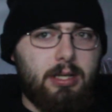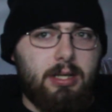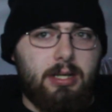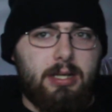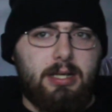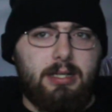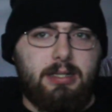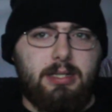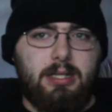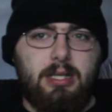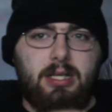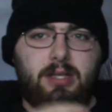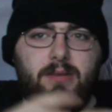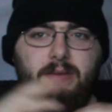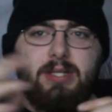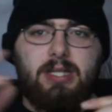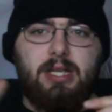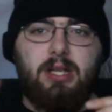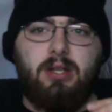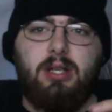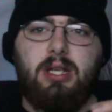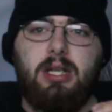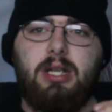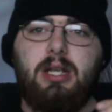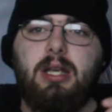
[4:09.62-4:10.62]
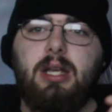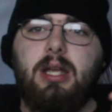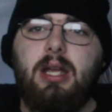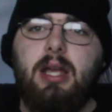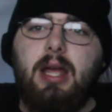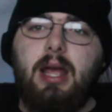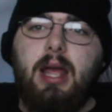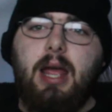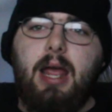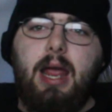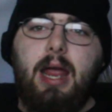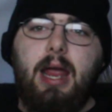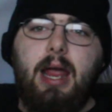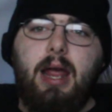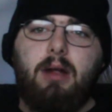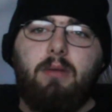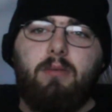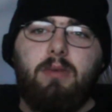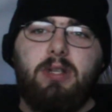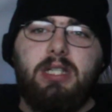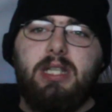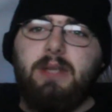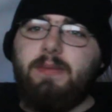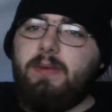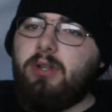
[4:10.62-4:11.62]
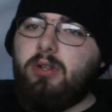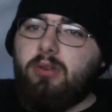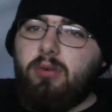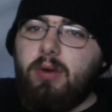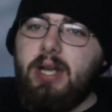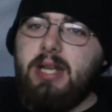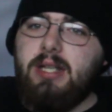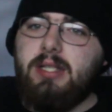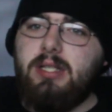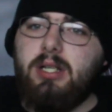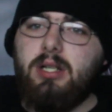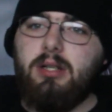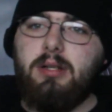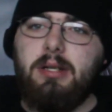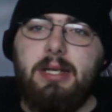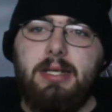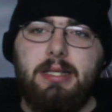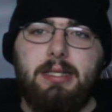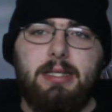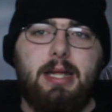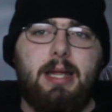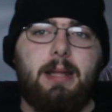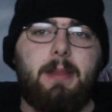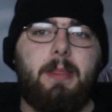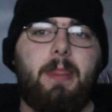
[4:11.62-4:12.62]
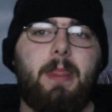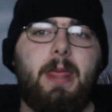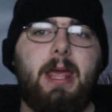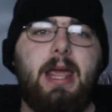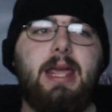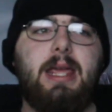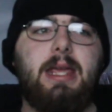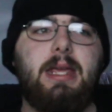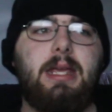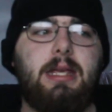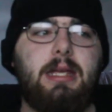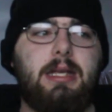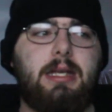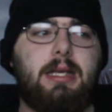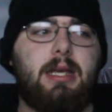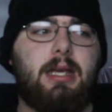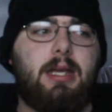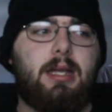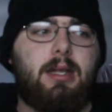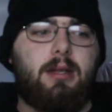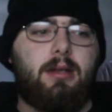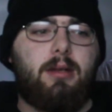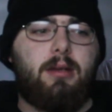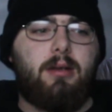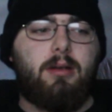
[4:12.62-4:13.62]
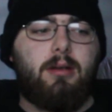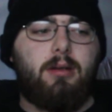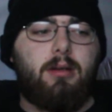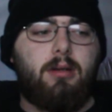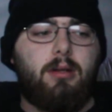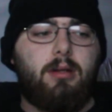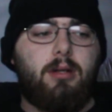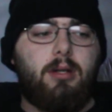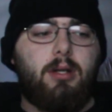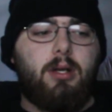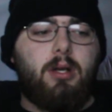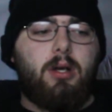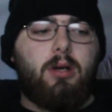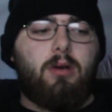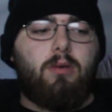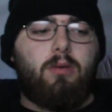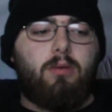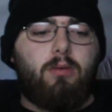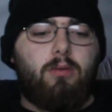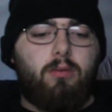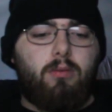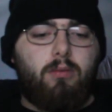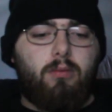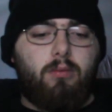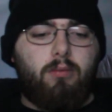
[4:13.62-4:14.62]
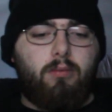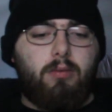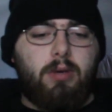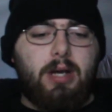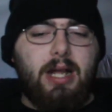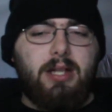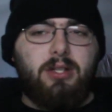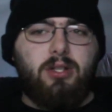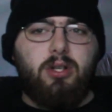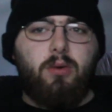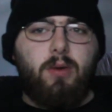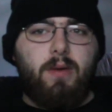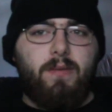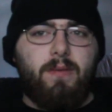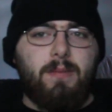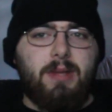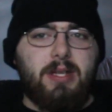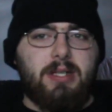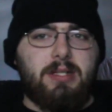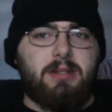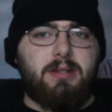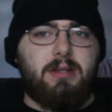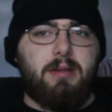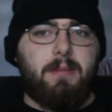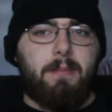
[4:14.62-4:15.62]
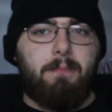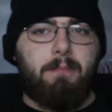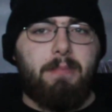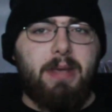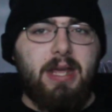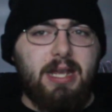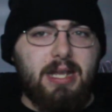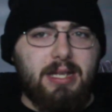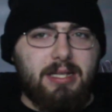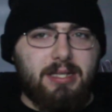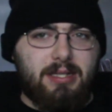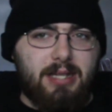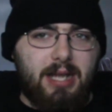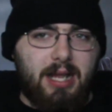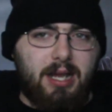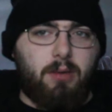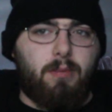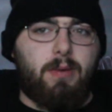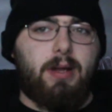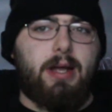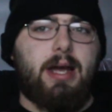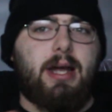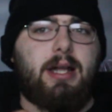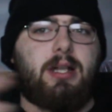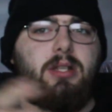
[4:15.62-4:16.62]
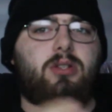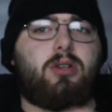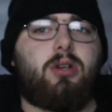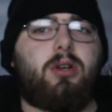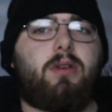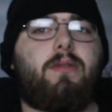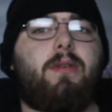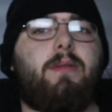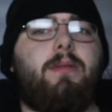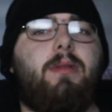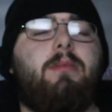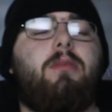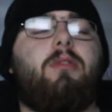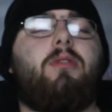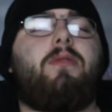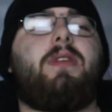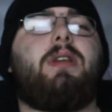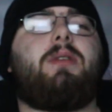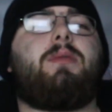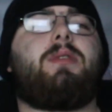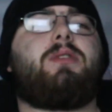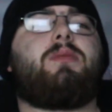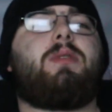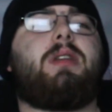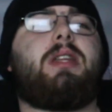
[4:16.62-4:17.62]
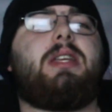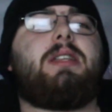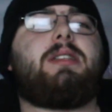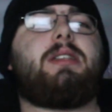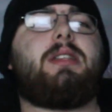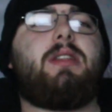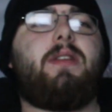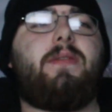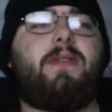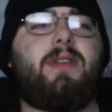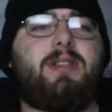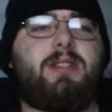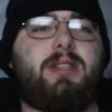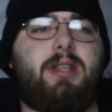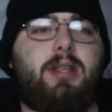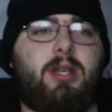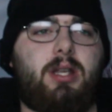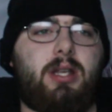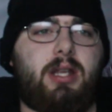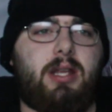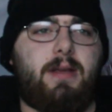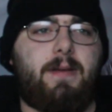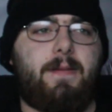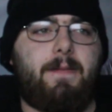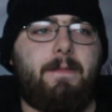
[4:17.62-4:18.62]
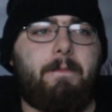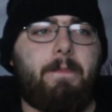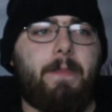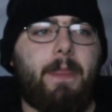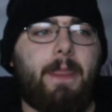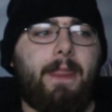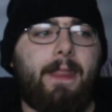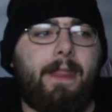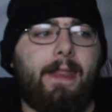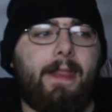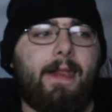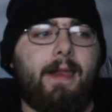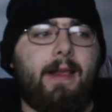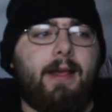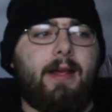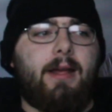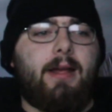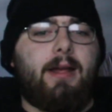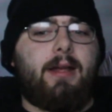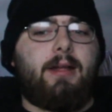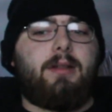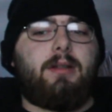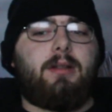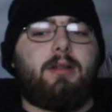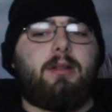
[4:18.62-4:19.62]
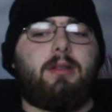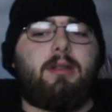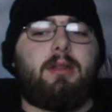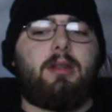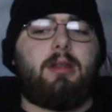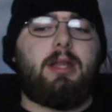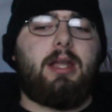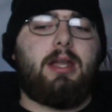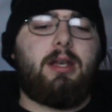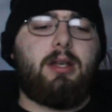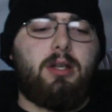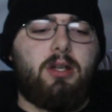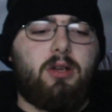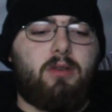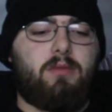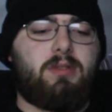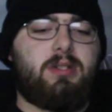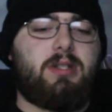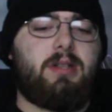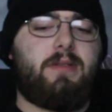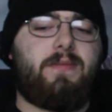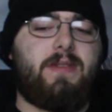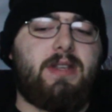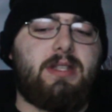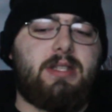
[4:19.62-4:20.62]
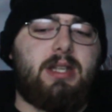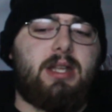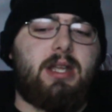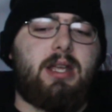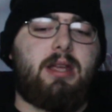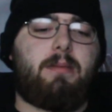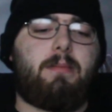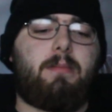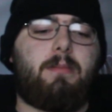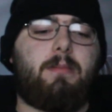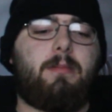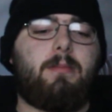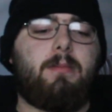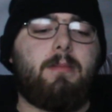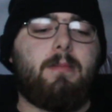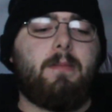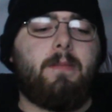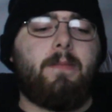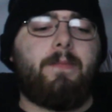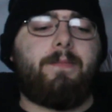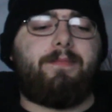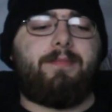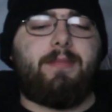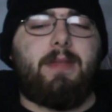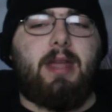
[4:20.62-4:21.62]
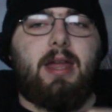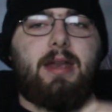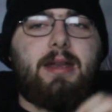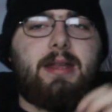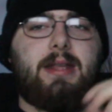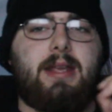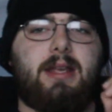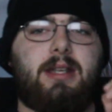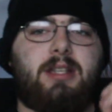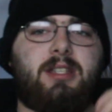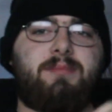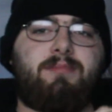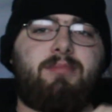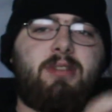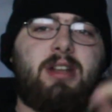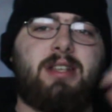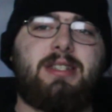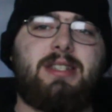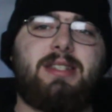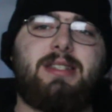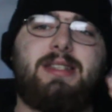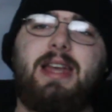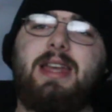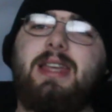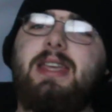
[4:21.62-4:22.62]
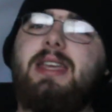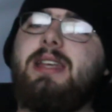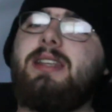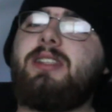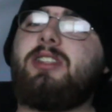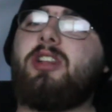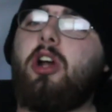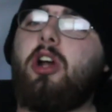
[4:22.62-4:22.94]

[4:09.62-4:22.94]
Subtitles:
he's in this facility, and what's even crazier is that they can... What I took away from this, the biggest takeaway I took from the movie was when he's in the facility, Lynn goes to visit him, and he expresses that he is